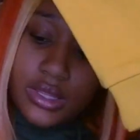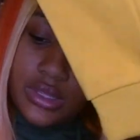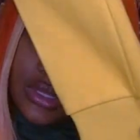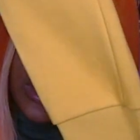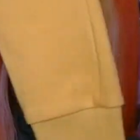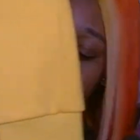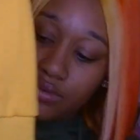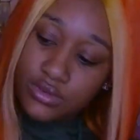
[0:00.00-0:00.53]

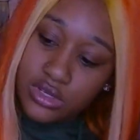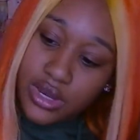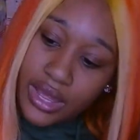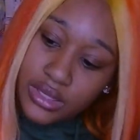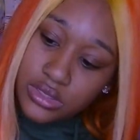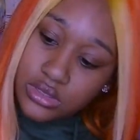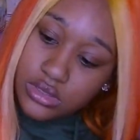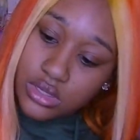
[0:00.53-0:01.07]
The sleeves are
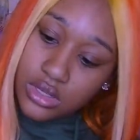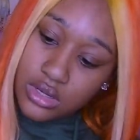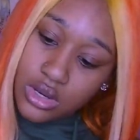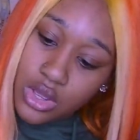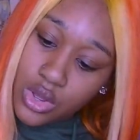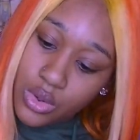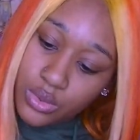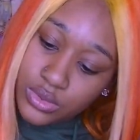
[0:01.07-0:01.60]
nice
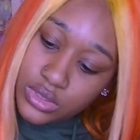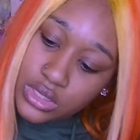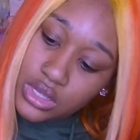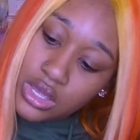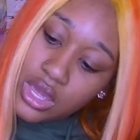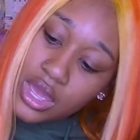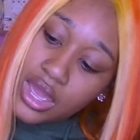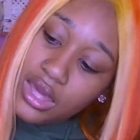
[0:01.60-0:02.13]
and cozy.